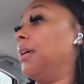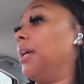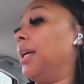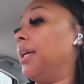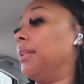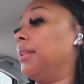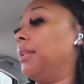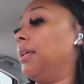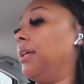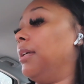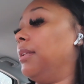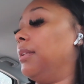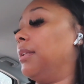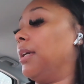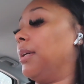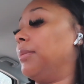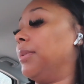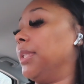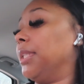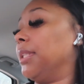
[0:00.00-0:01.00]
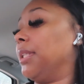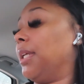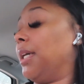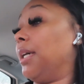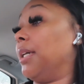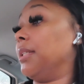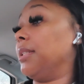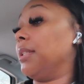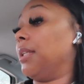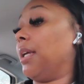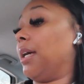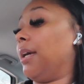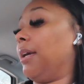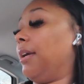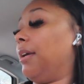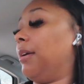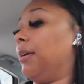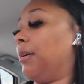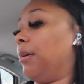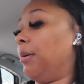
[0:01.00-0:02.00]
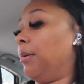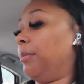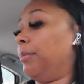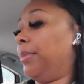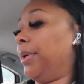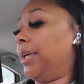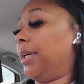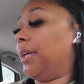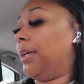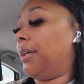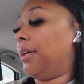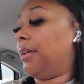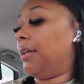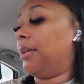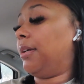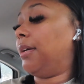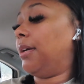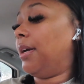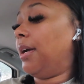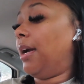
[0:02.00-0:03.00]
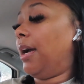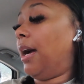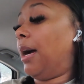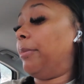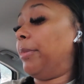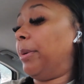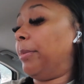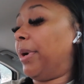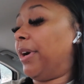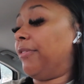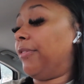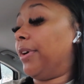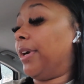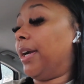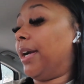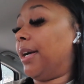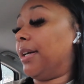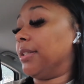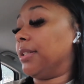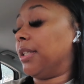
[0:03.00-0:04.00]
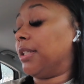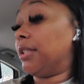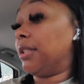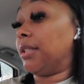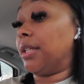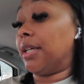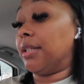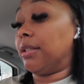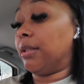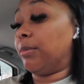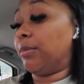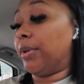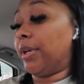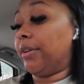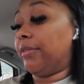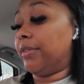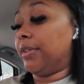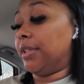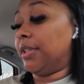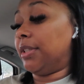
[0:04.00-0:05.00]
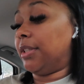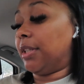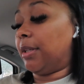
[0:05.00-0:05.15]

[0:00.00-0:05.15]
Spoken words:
I think that was last night. But I'm at my friend's house. I just got some breakfast.